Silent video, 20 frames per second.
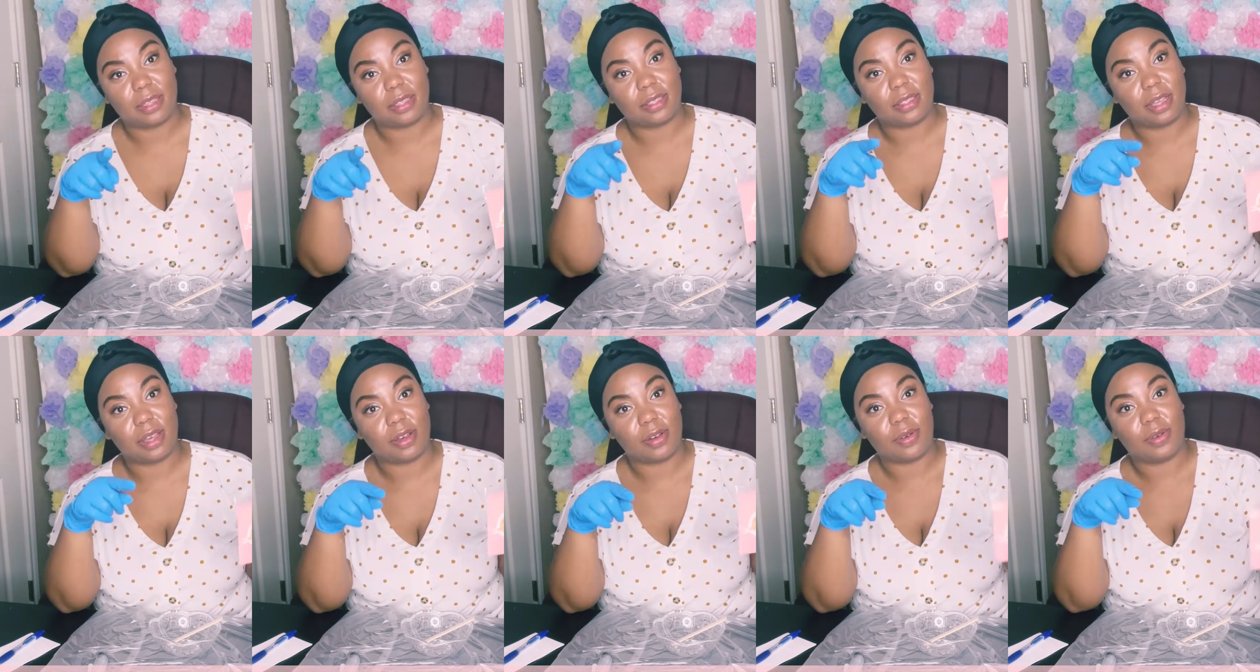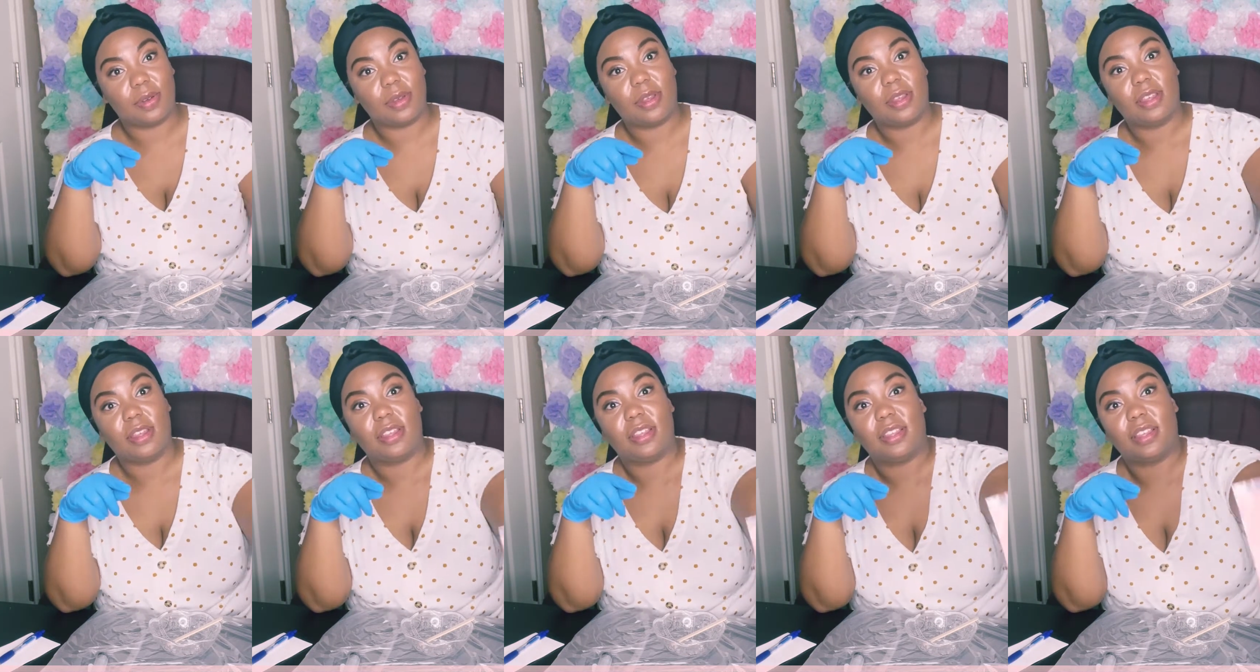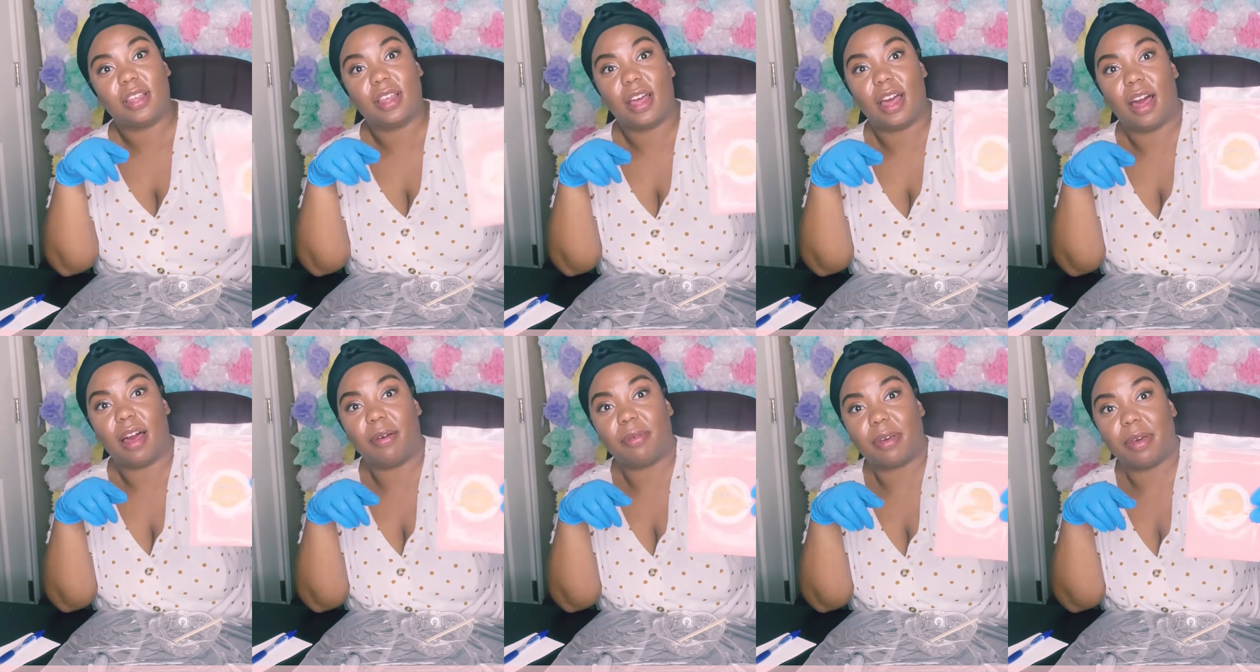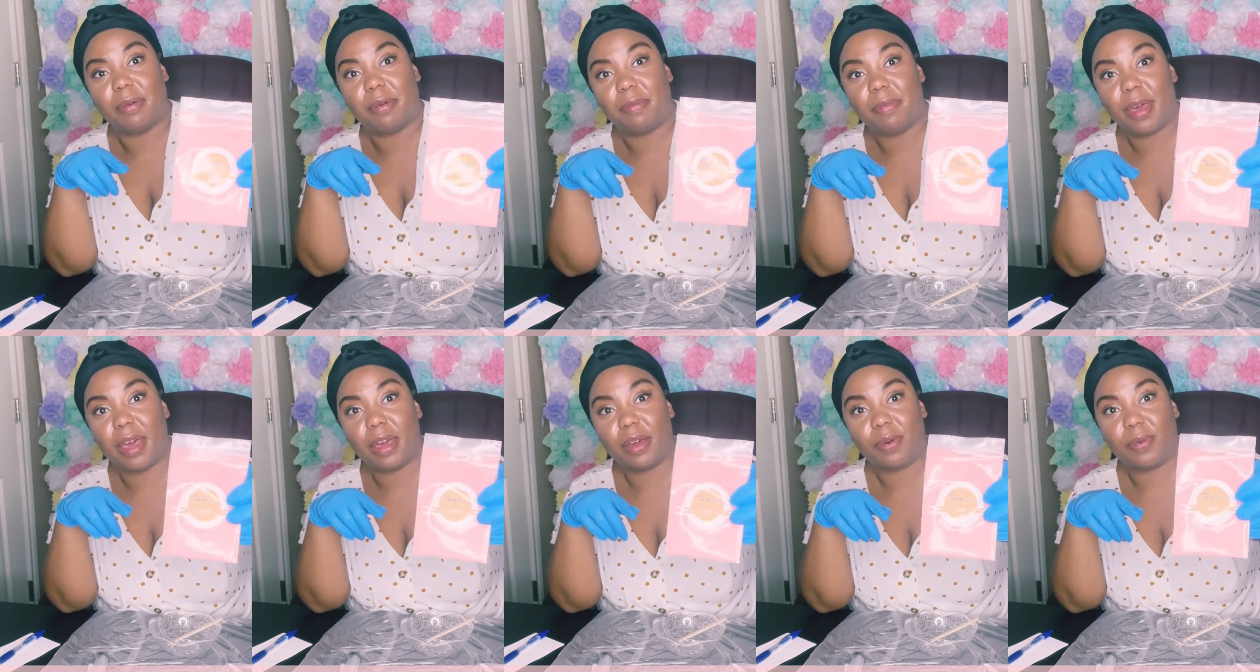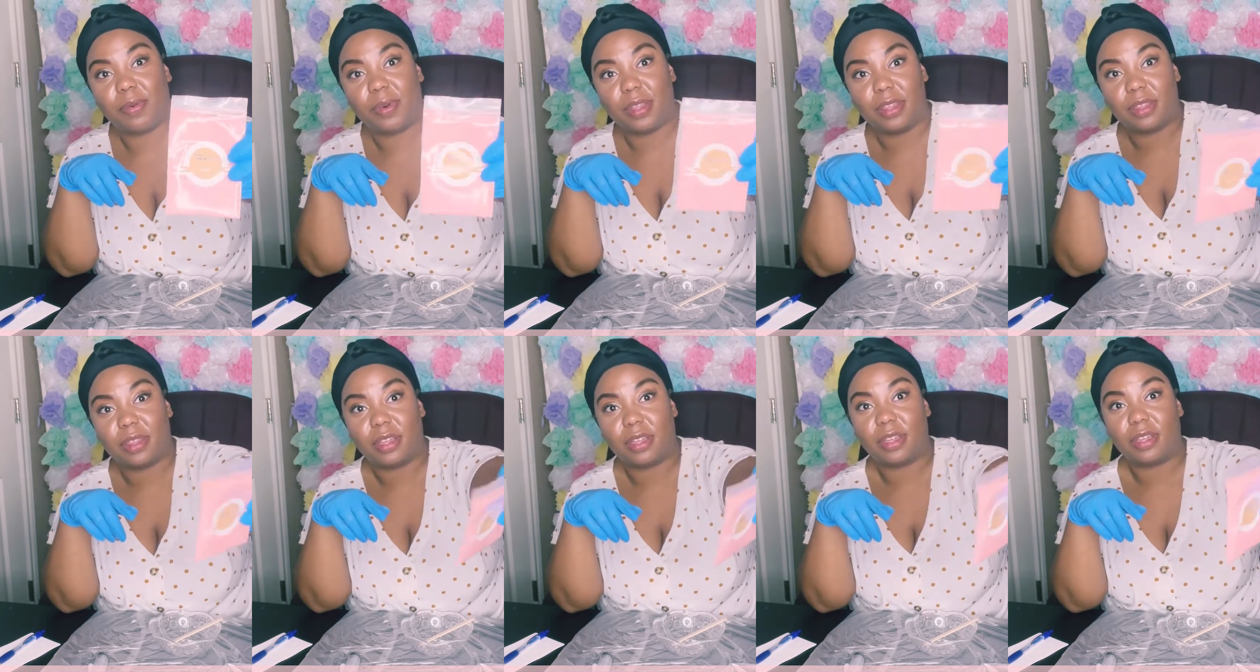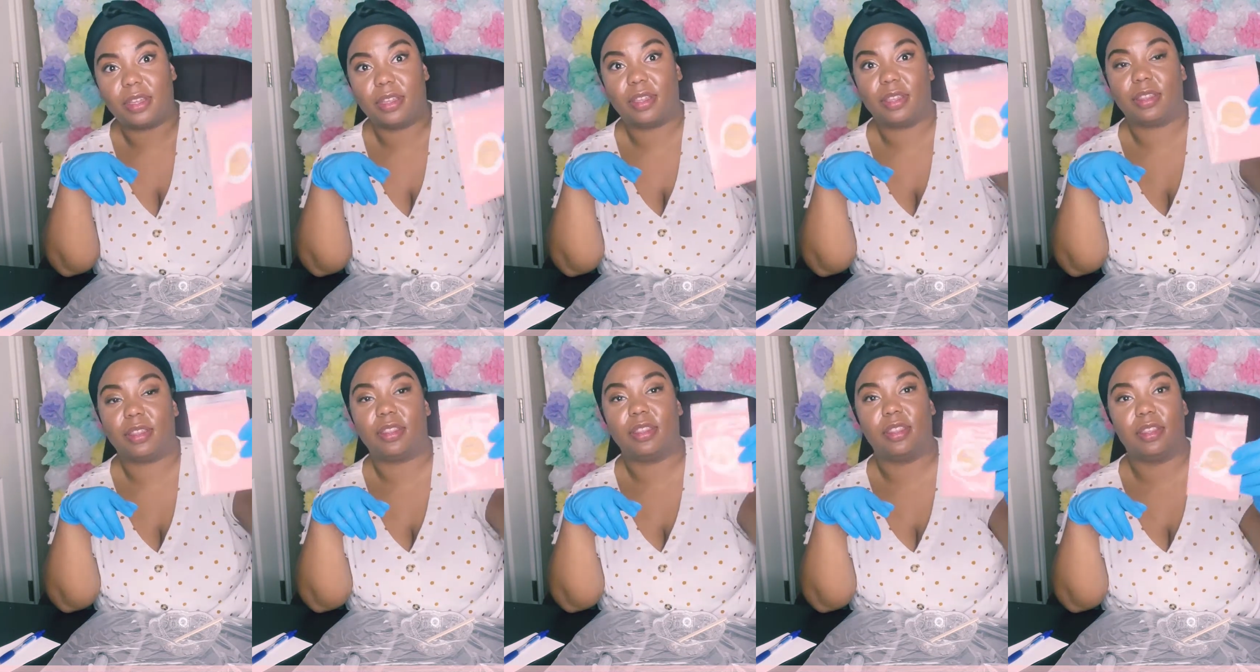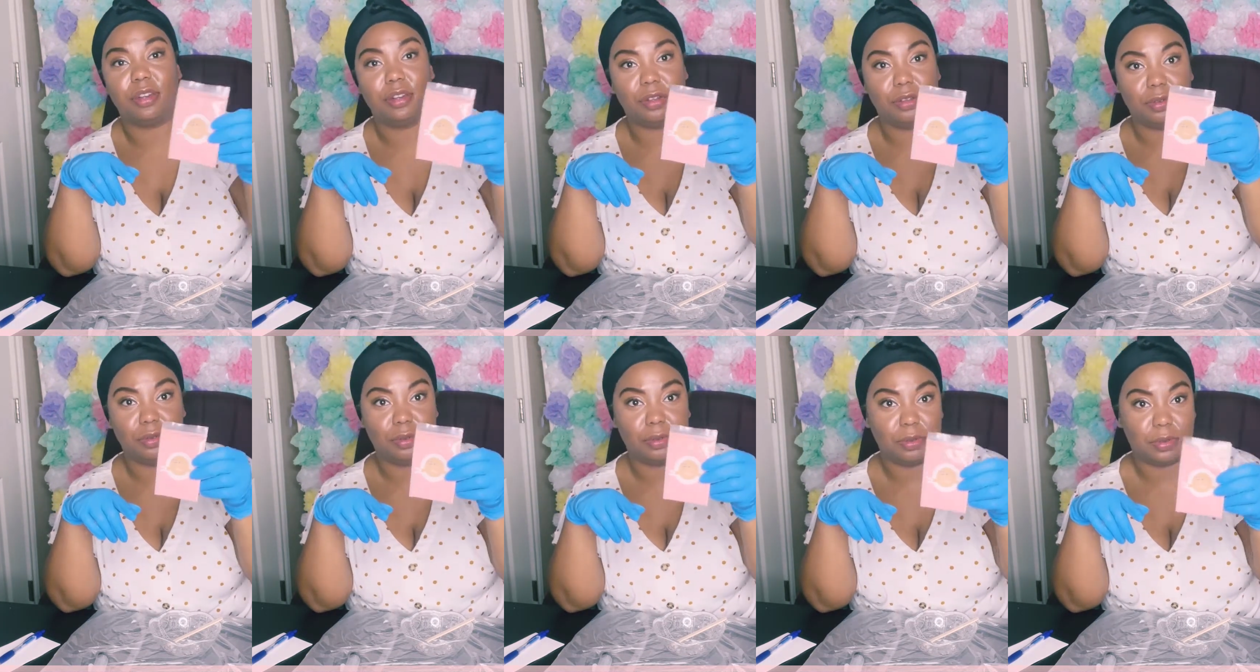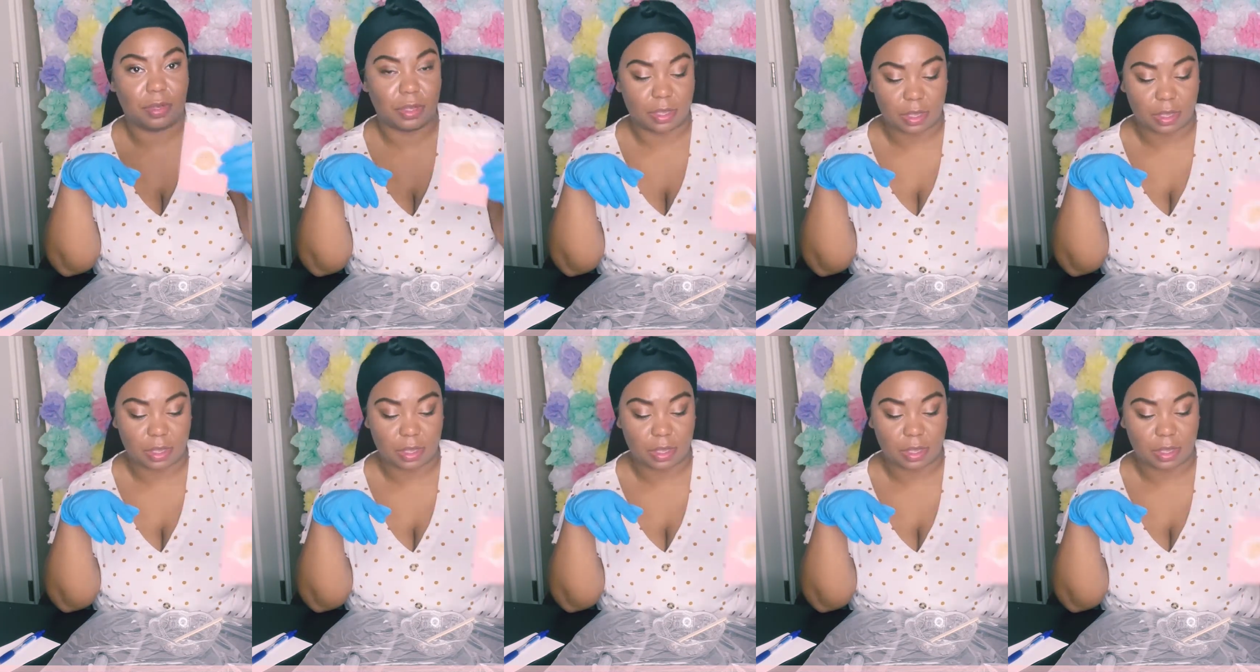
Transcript: So I'm coming back with the nude